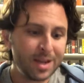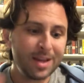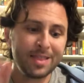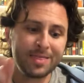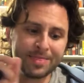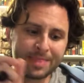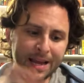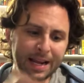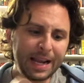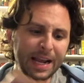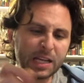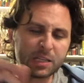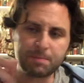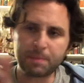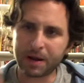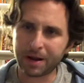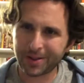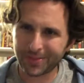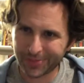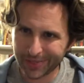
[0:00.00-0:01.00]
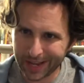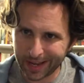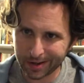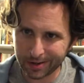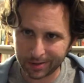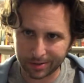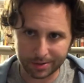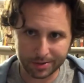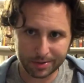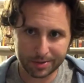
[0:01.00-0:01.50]
Then he has
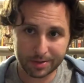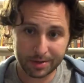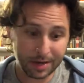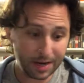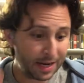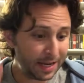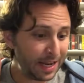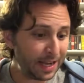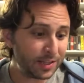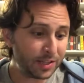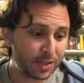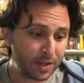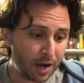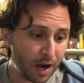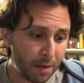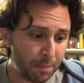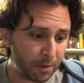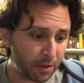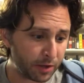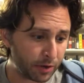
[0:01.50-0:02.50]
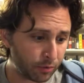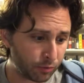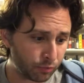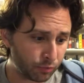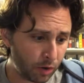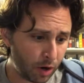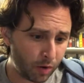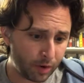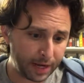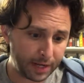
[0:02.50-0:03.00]
parentheticals, and he has a couple in a
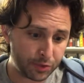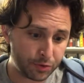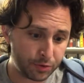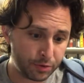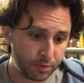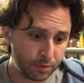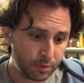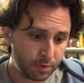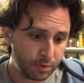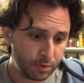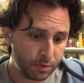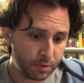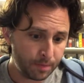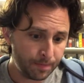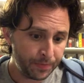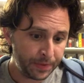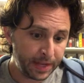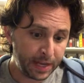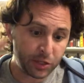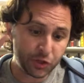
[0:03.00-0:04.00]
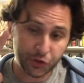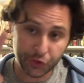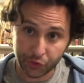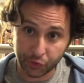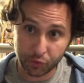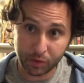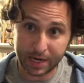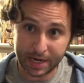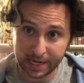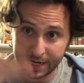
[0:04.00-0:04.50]
row. He has
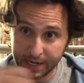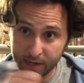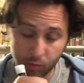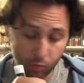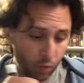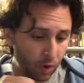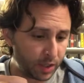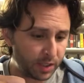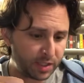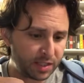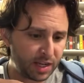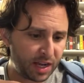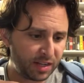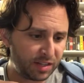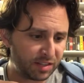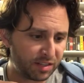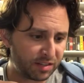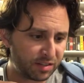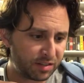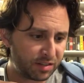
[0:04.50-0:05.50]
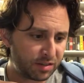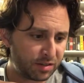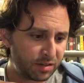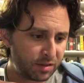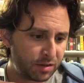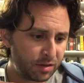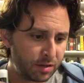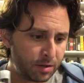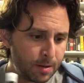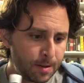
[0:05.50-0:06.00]
3 in one sentence.
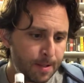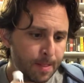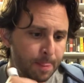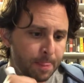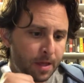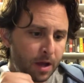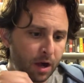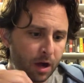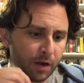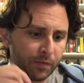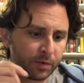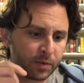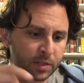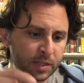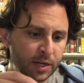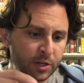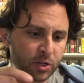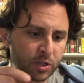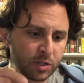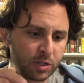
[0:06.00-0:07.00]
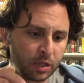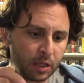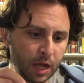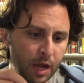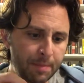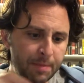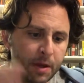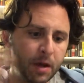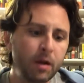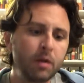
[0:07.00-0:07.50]
From the stench of the
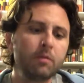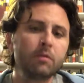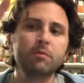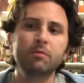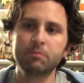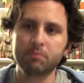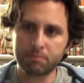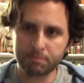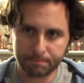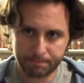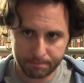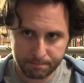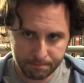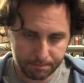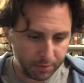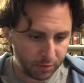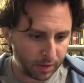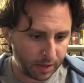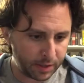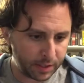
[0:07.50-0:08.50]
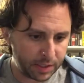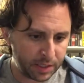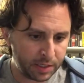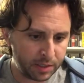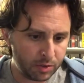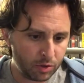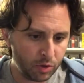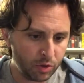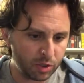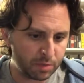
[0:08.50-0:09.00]
tilapia, parentheses,
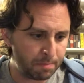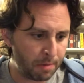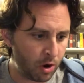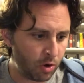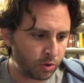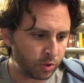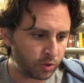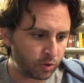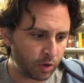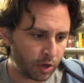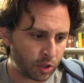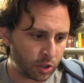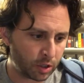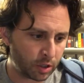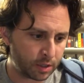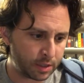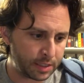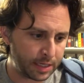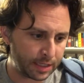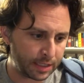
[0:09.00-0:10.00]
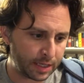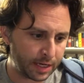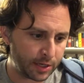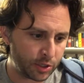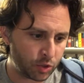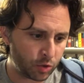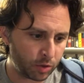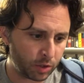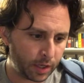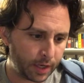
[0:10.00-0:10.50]
whose bones crunch along the desiccated
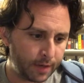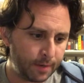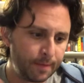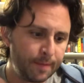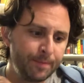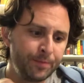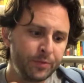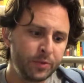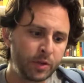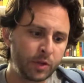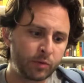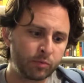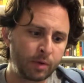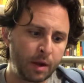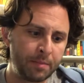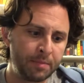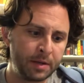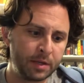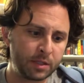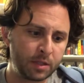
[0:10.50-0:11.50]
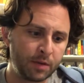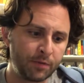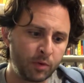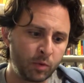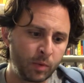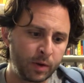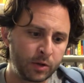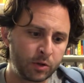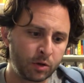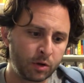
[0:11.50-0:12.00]
shoreline, to the remnants of a
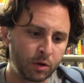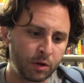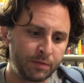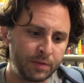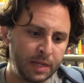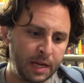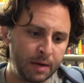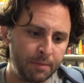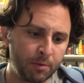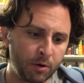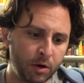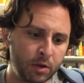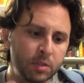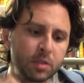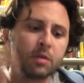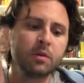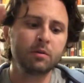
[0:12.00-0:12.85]
winter of dead birds,